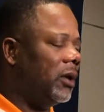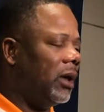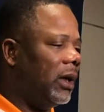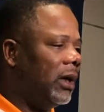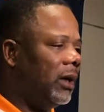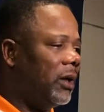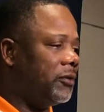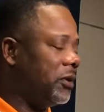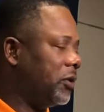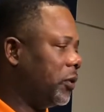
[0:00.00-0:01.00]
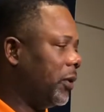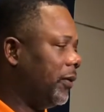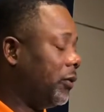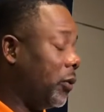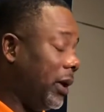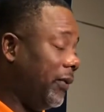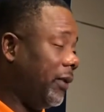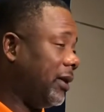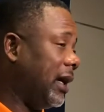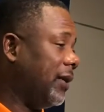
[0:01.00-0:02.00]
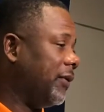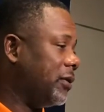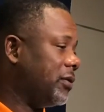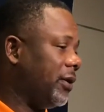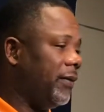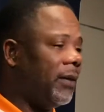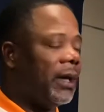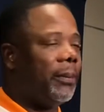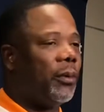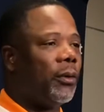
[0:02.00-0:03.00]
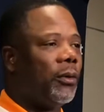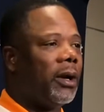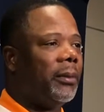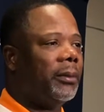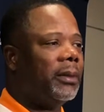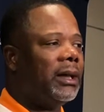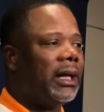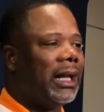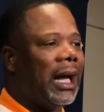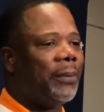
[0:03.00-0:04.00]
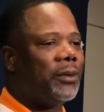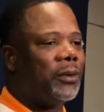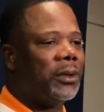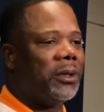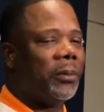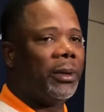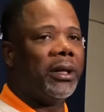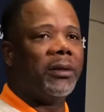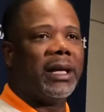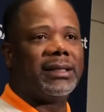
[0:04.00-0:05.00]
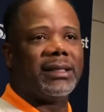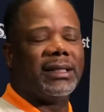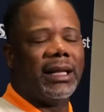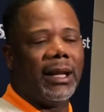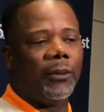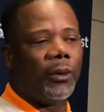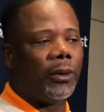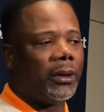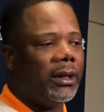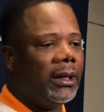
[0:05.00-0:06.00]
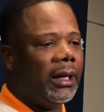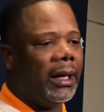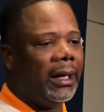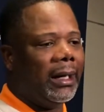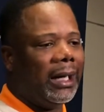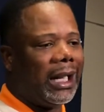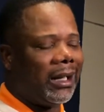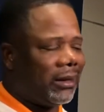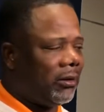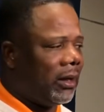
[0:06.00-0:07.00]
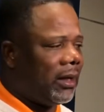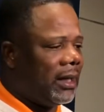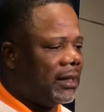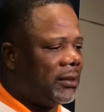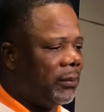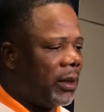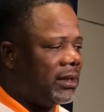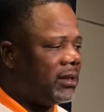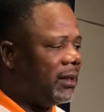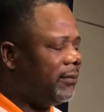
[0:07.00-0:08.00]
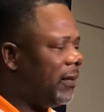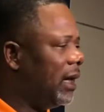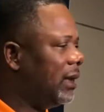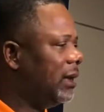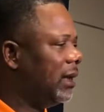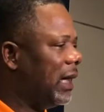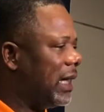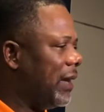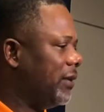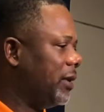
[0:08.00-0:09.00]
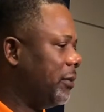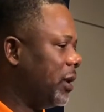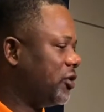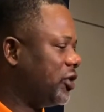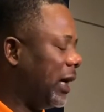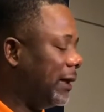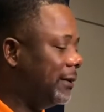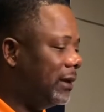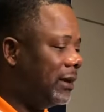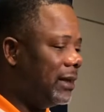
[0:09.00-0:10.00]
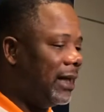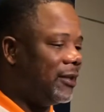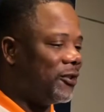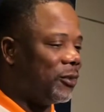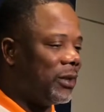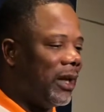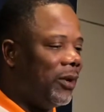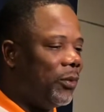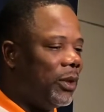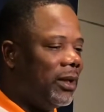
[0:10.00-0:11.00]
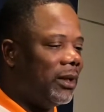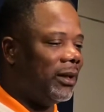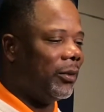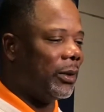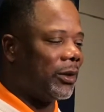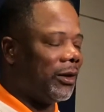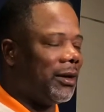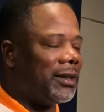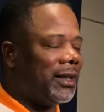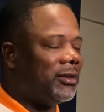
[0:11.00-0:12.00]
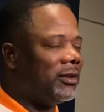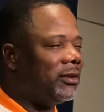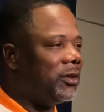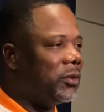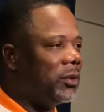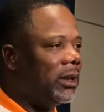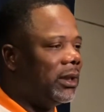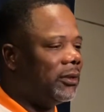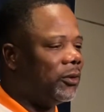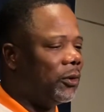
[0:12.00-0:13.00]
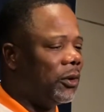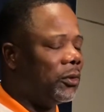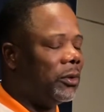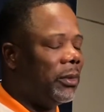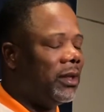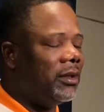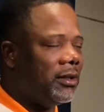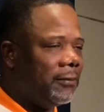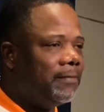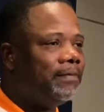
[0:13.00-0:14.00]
125th anniversary for that program, an opportunity to play on SEC Network. And I thought our kids embraced it and gave it their best shot. And so now we turn our attention to an old Dominion team.